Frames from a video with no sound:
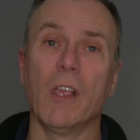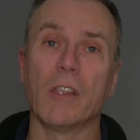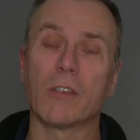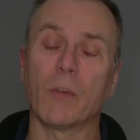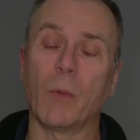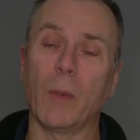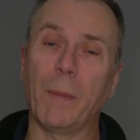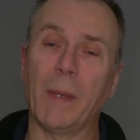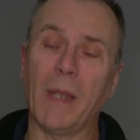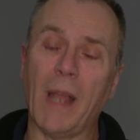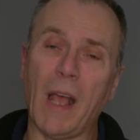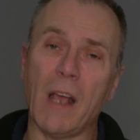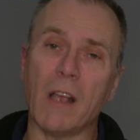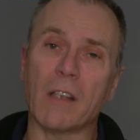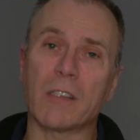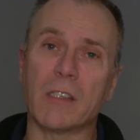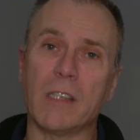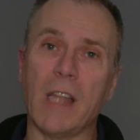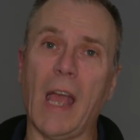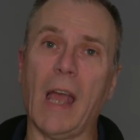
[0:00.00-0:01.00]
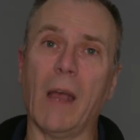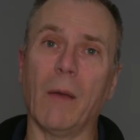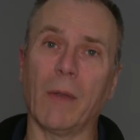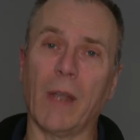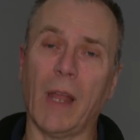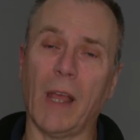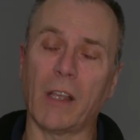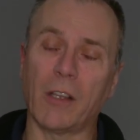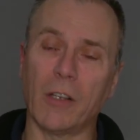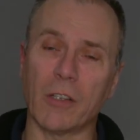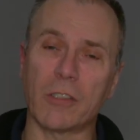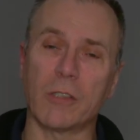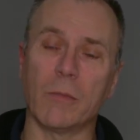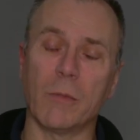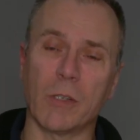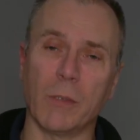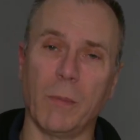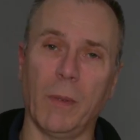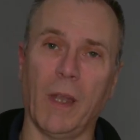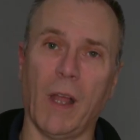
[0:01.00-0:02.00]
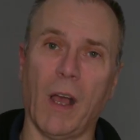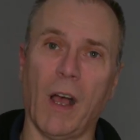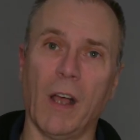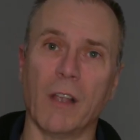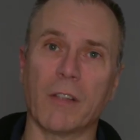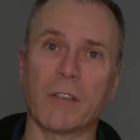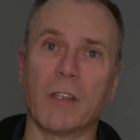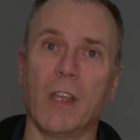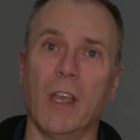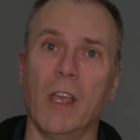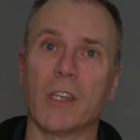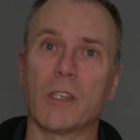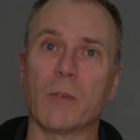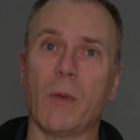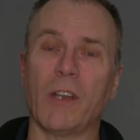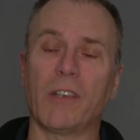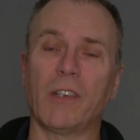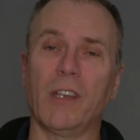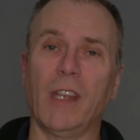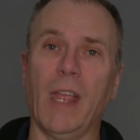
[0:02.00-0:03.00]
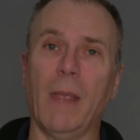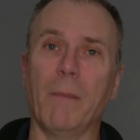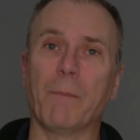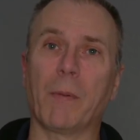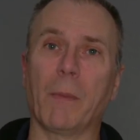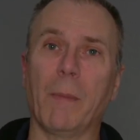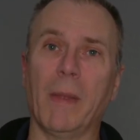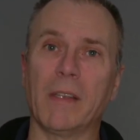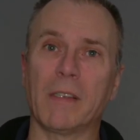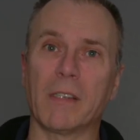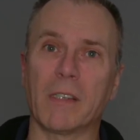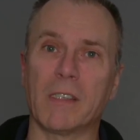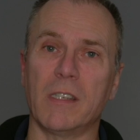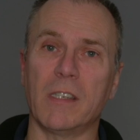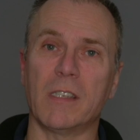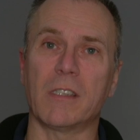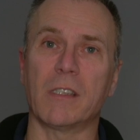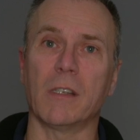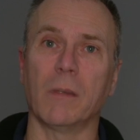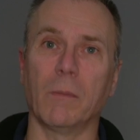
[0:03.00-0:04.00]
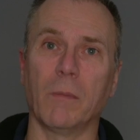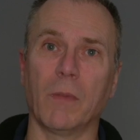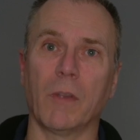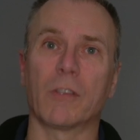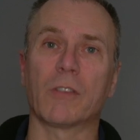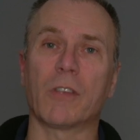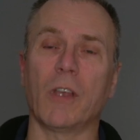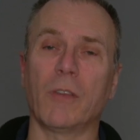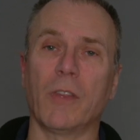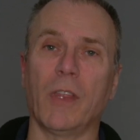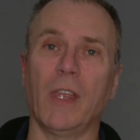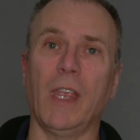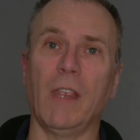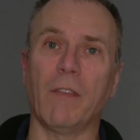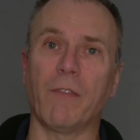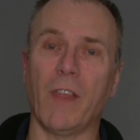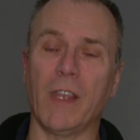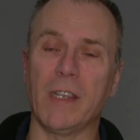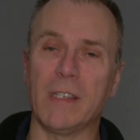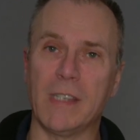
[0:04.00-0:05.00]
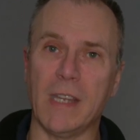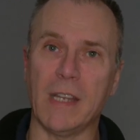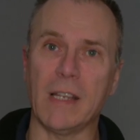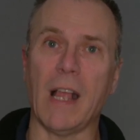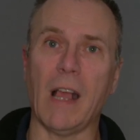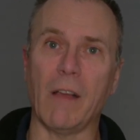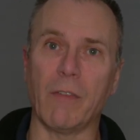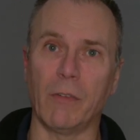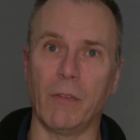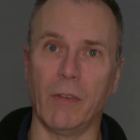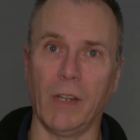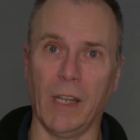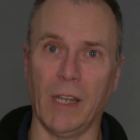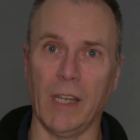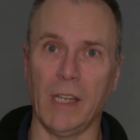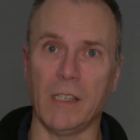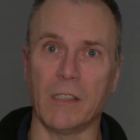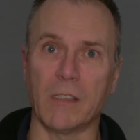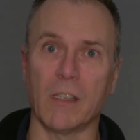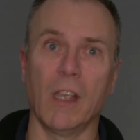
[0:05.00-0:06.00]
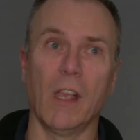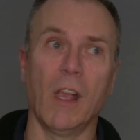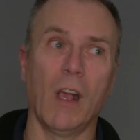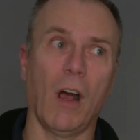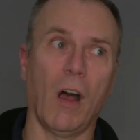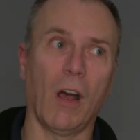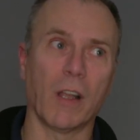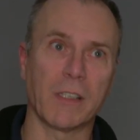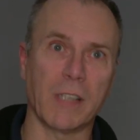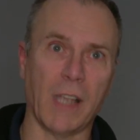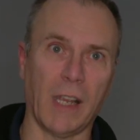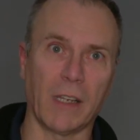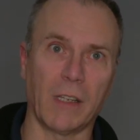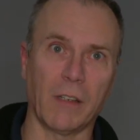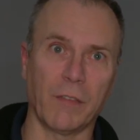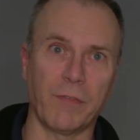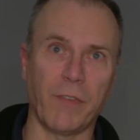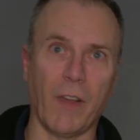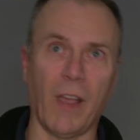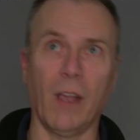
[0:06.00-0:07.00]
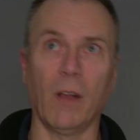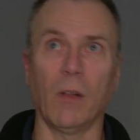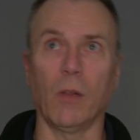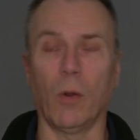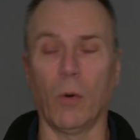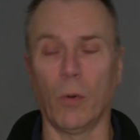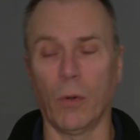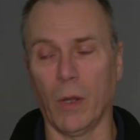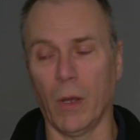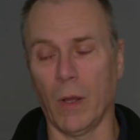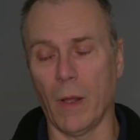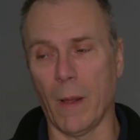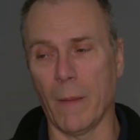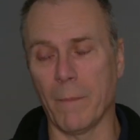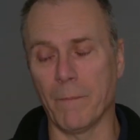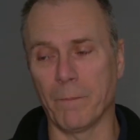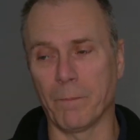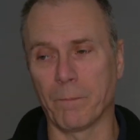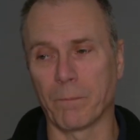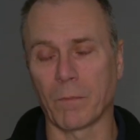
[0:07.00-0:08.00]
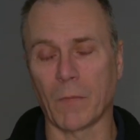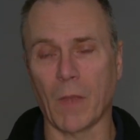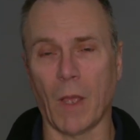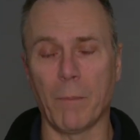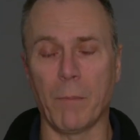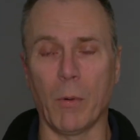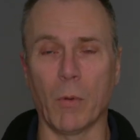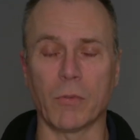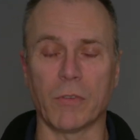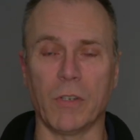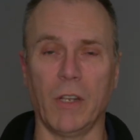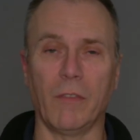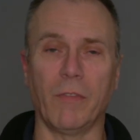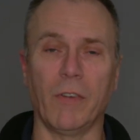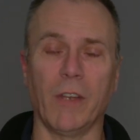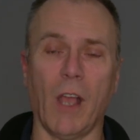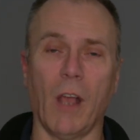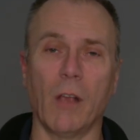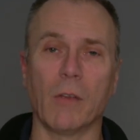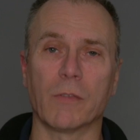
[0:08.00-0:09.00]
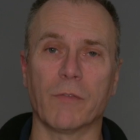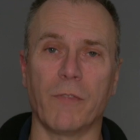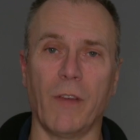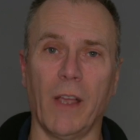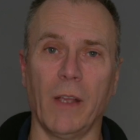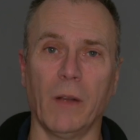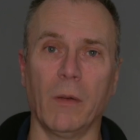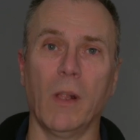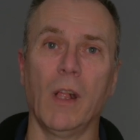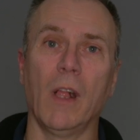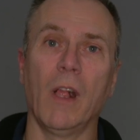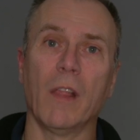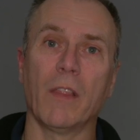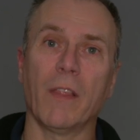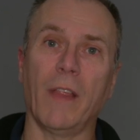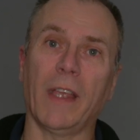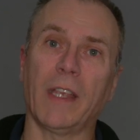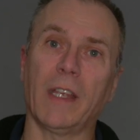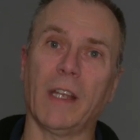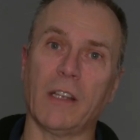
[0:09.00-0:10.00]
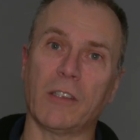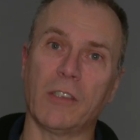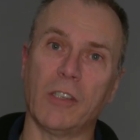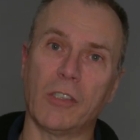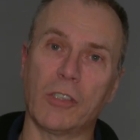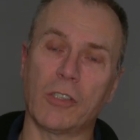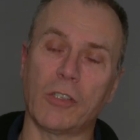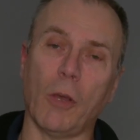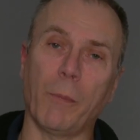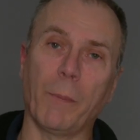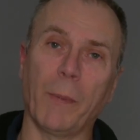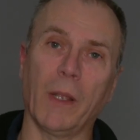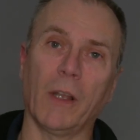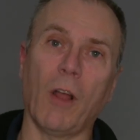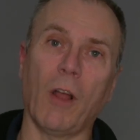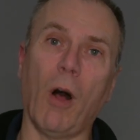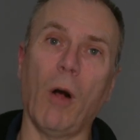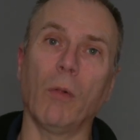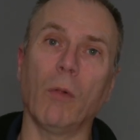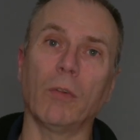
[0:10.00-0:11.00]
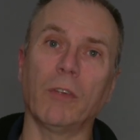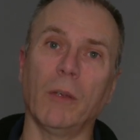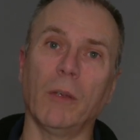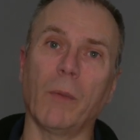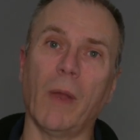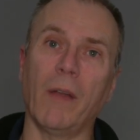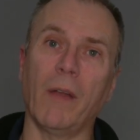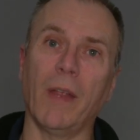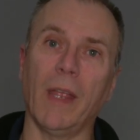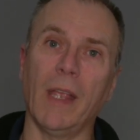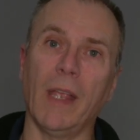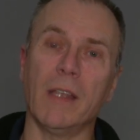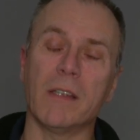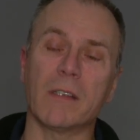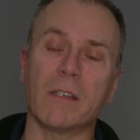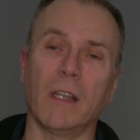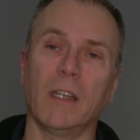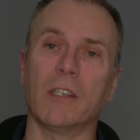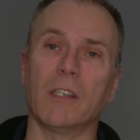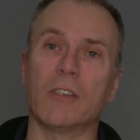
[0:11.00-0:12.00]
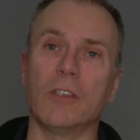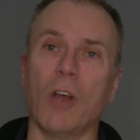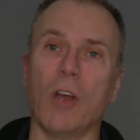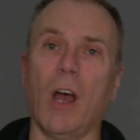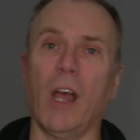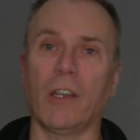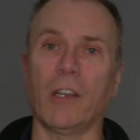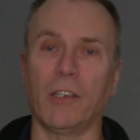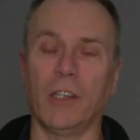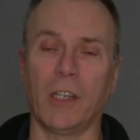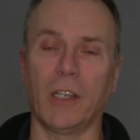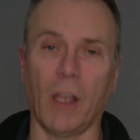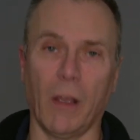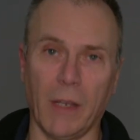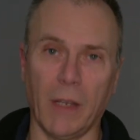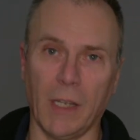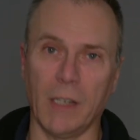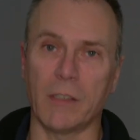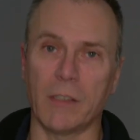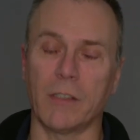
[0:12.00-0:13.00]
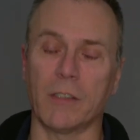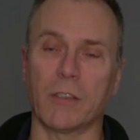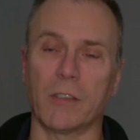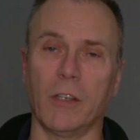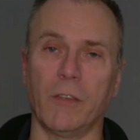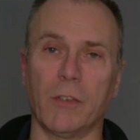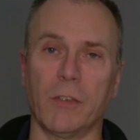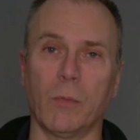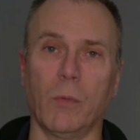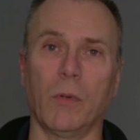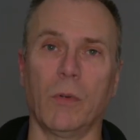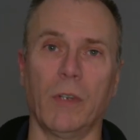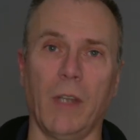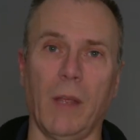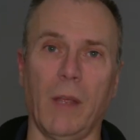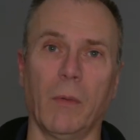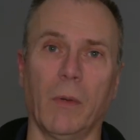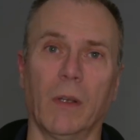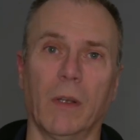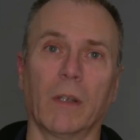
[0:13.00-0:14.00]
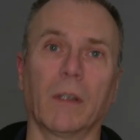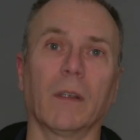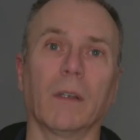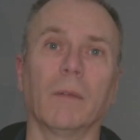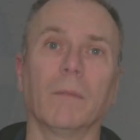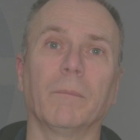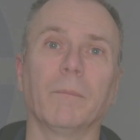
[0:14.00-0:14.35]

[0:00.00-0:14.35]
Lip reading: So we've been asked now, and our customers have been asked, to actually implement a system so that if they did have a release, a tanker fail or a bulk delivery hose fail, that they can actually stop it and hold it where it is, and it's not actually going into the surface water network.